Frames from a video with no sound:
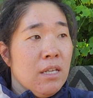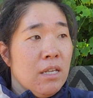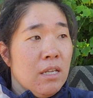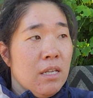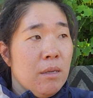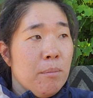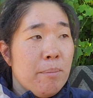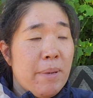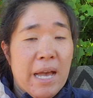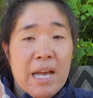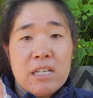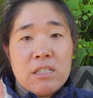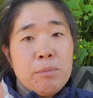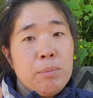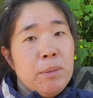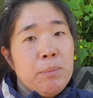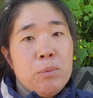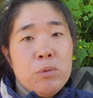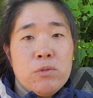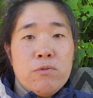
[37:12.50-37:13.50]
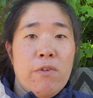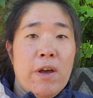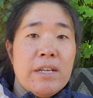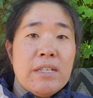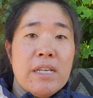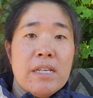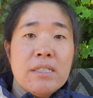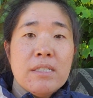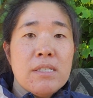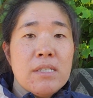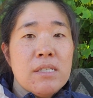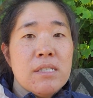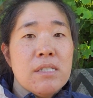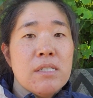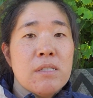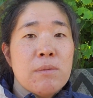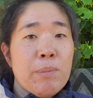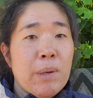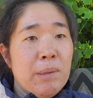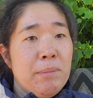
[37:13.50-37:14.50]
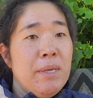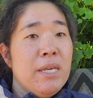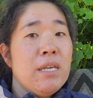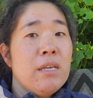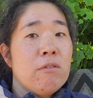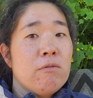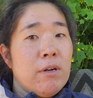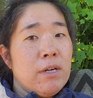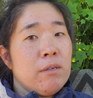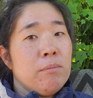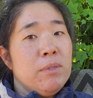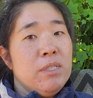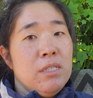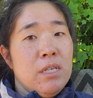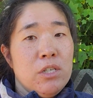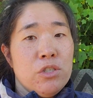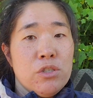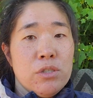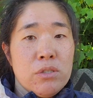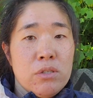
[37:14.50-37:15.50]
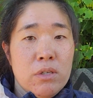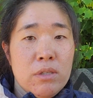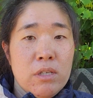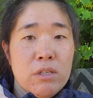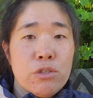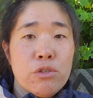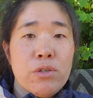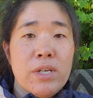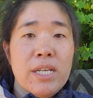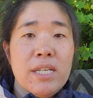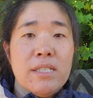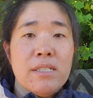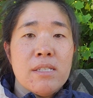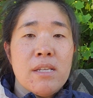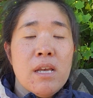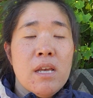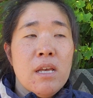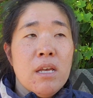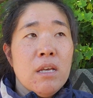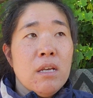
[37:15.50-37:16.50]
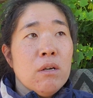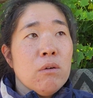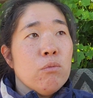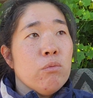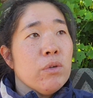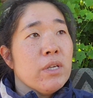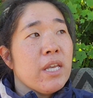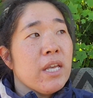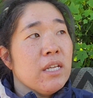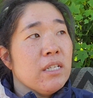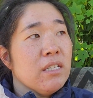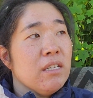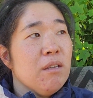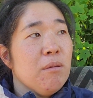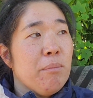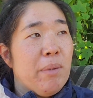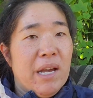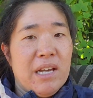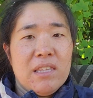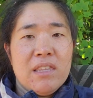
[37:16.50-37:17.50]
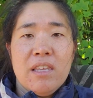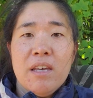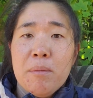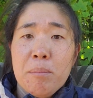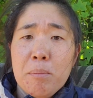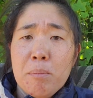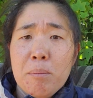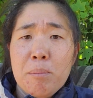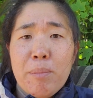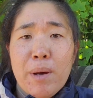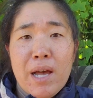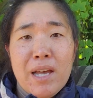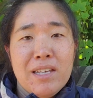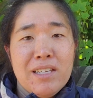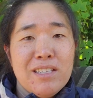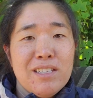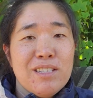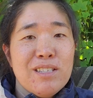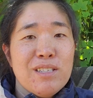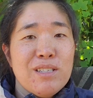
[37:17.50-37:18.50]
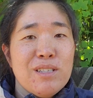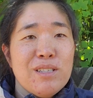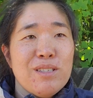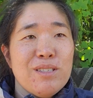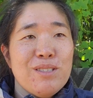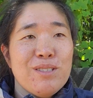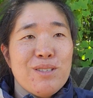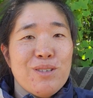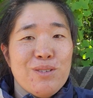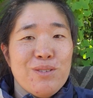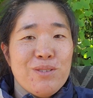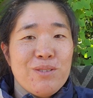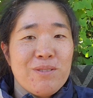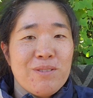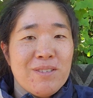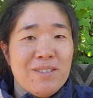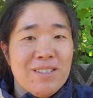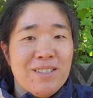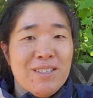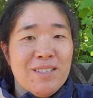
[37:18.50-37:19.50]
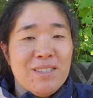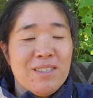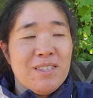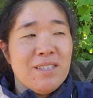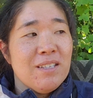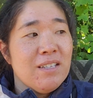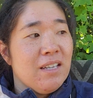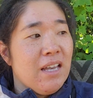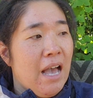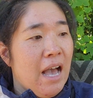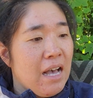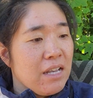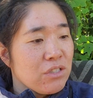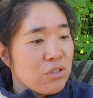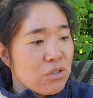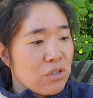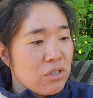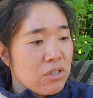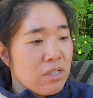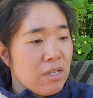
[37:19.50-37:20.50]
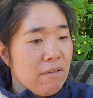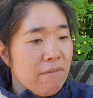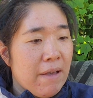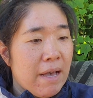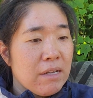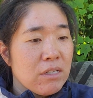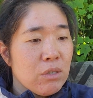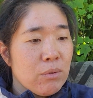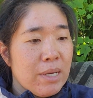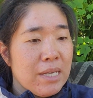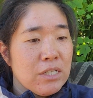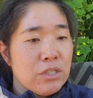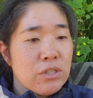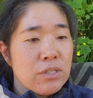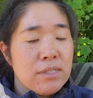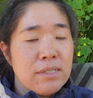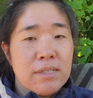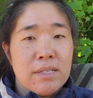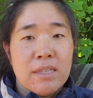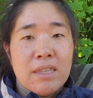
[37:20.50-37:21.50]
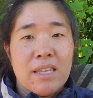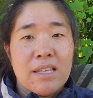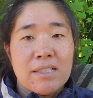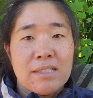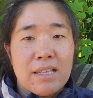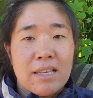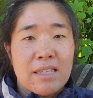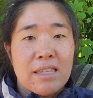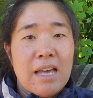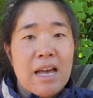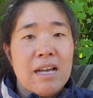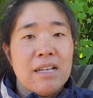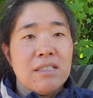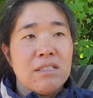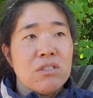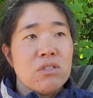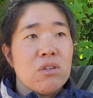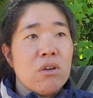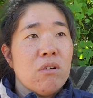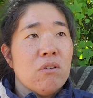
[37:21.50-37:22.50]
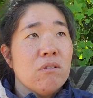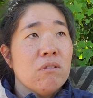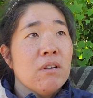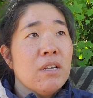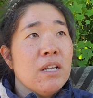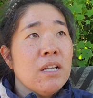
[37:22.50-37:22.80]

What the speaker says: impact people's finances by making recommendations on their trees. We can impact them by, you know, the hazard evaluations and things like that. So